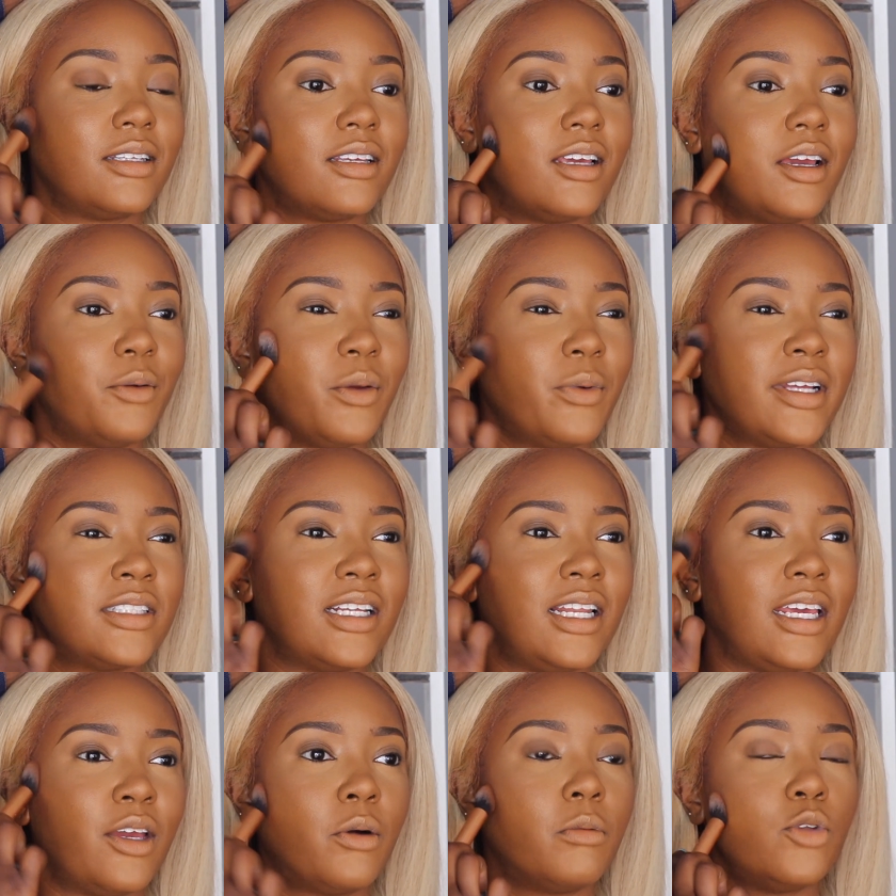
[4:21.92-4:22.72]
are
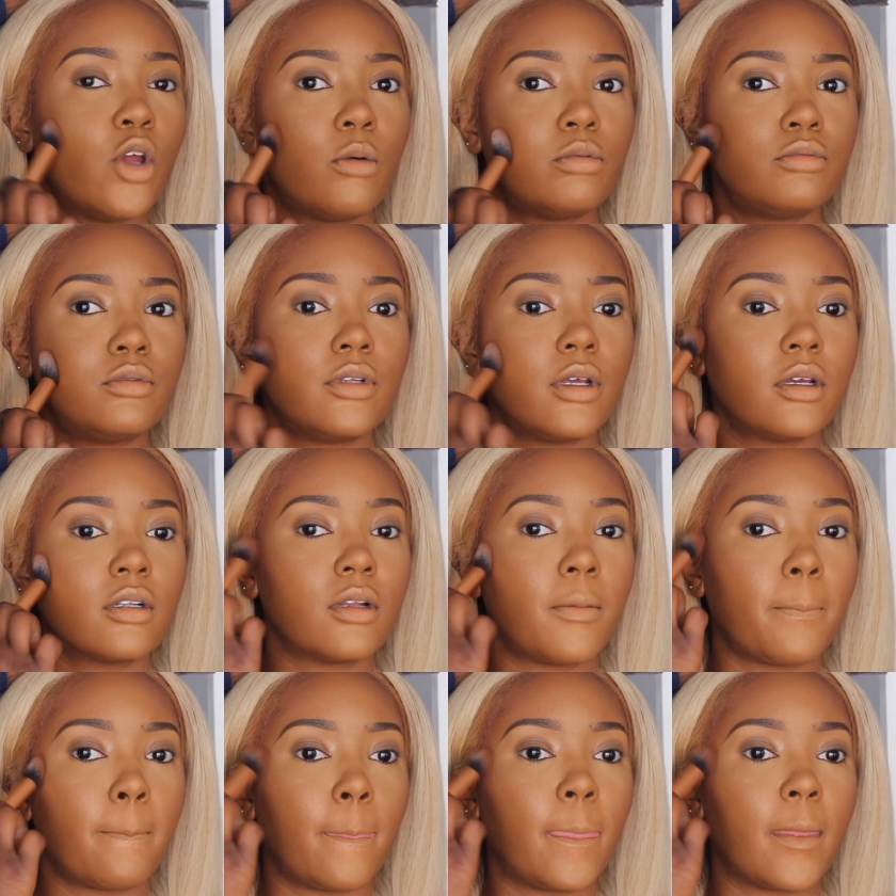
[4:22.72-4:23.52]
actually more like
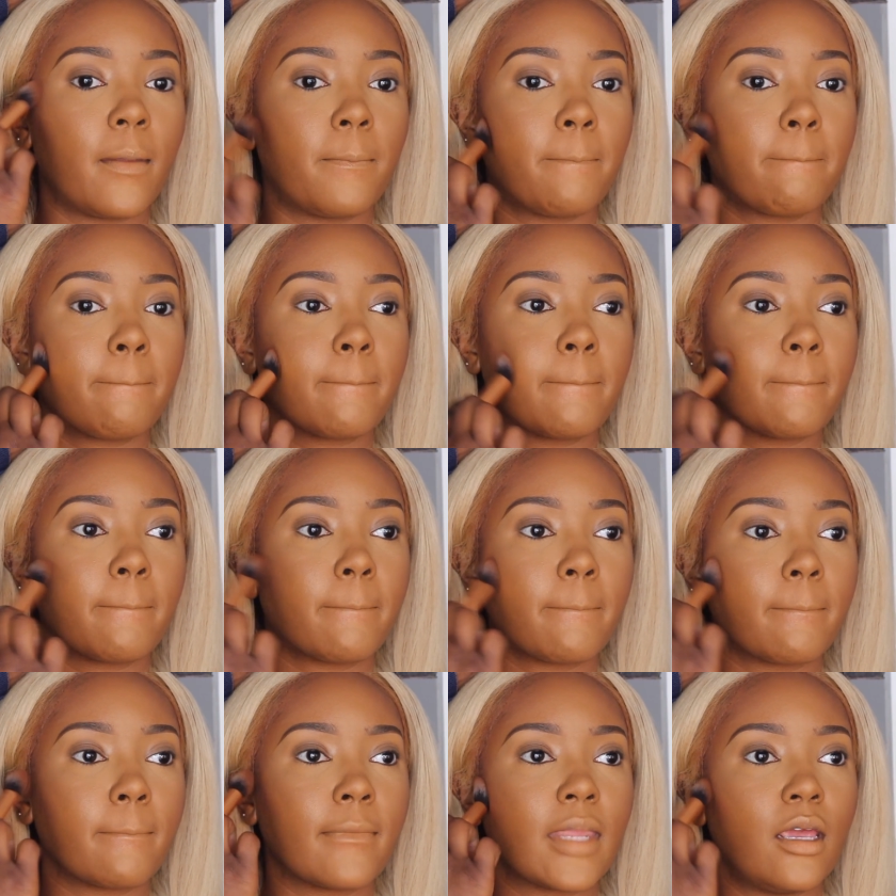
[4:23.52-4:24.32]
bronzy. They're very
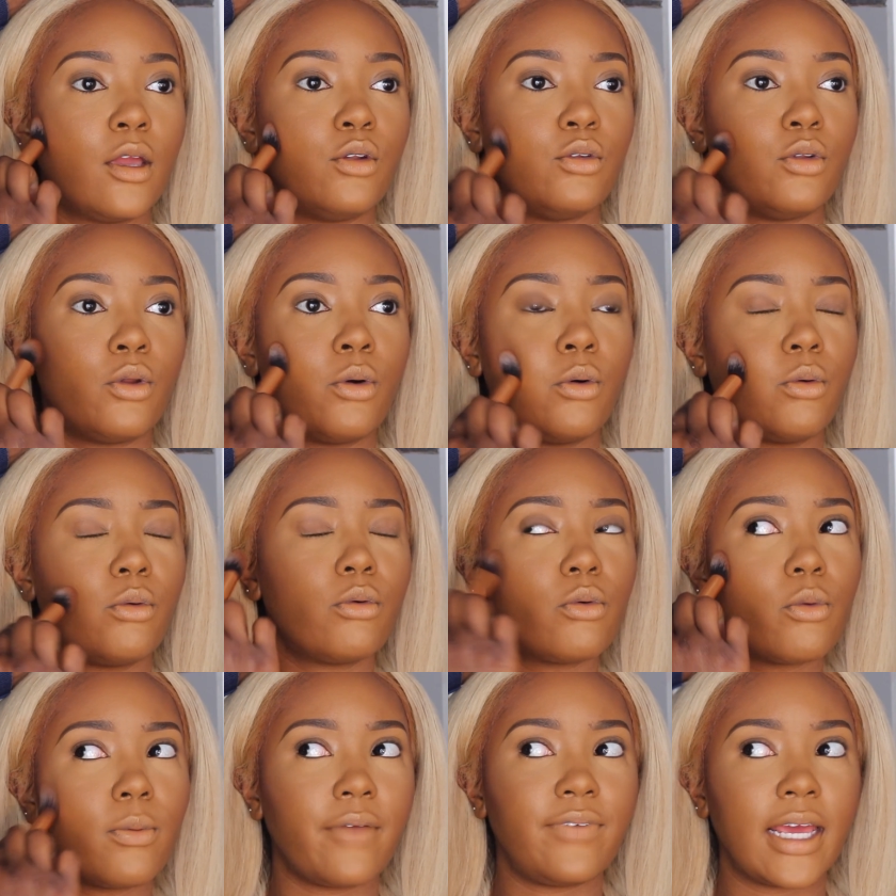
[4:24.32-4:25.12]
warm,
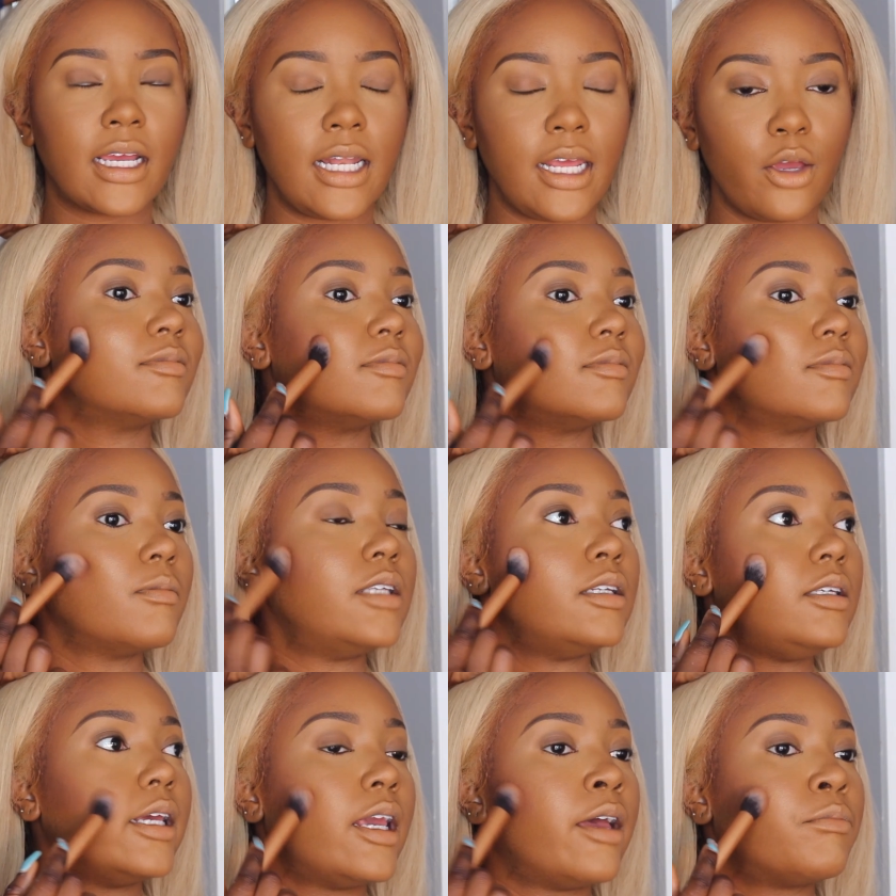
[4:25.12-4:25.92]
so I love them
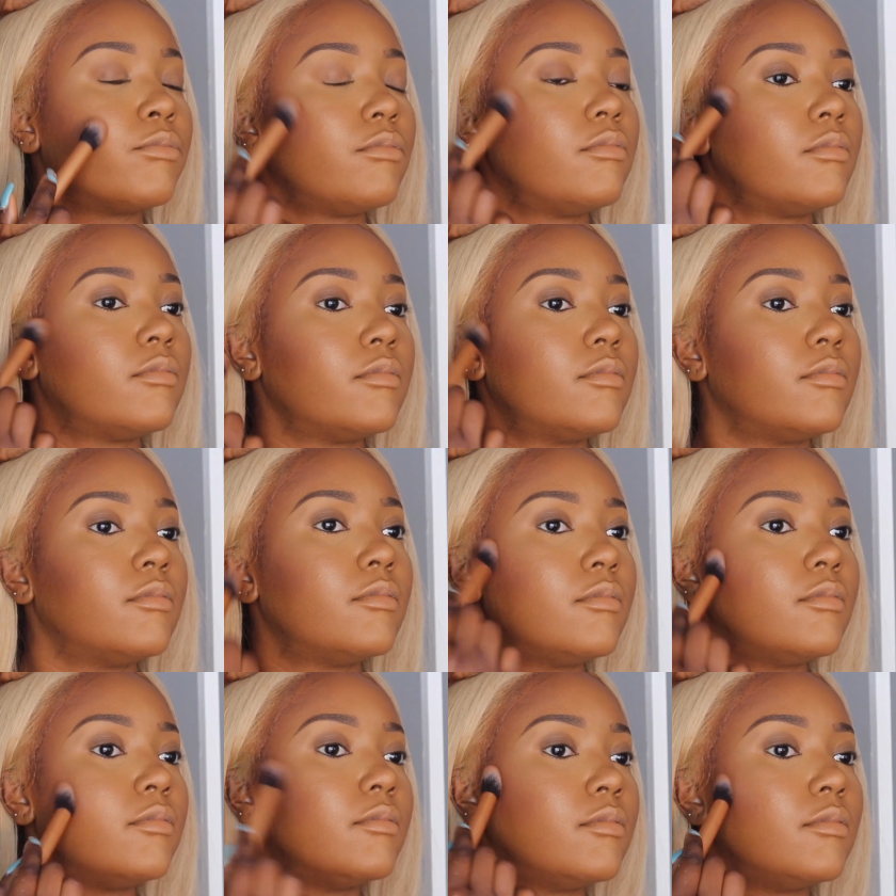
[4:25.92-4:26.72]
for that.
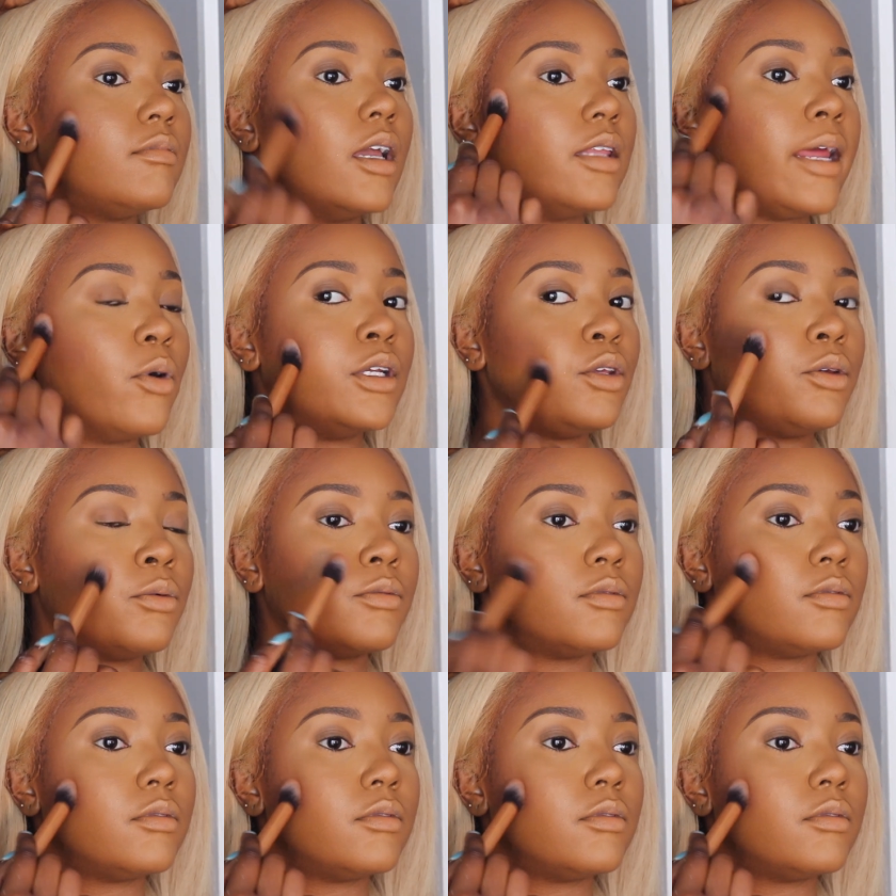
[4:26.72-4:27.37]
So once I'm done with